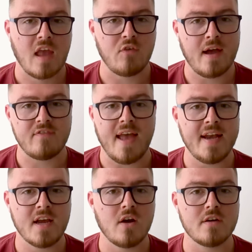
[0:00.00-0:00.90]
If you have
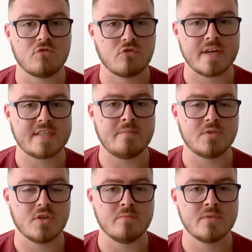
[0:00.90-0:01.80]
any kind of chronic
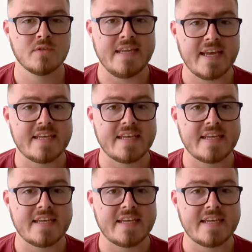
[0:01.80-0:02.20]
symptoms, dig